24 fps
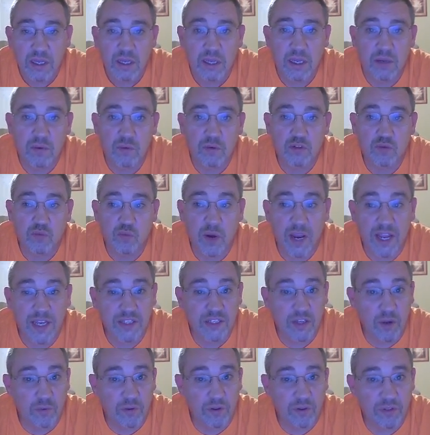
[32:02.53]
He was
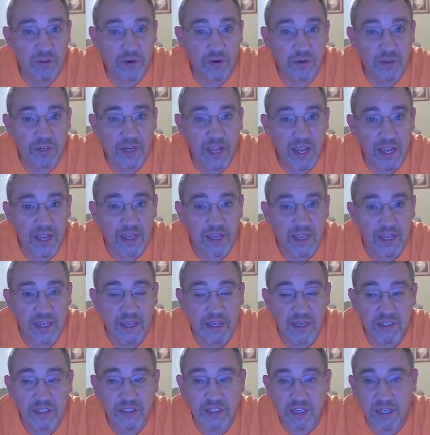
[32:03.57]
raised on the third day, He
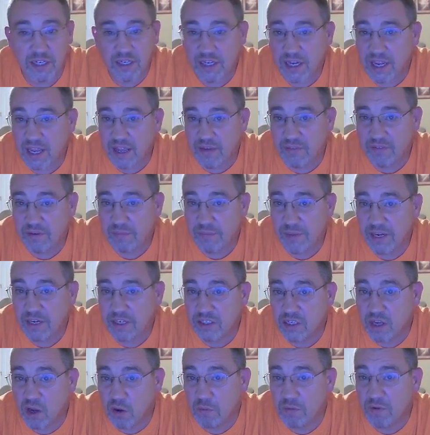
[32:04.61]
ascended to heaven and made
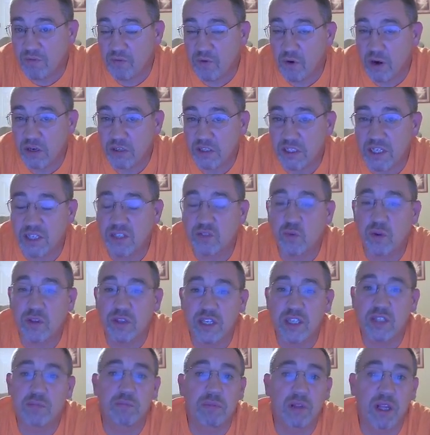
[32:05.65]
atonement for our sins with
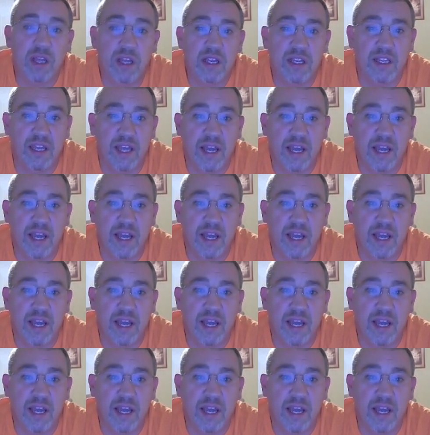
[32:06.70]
His blood,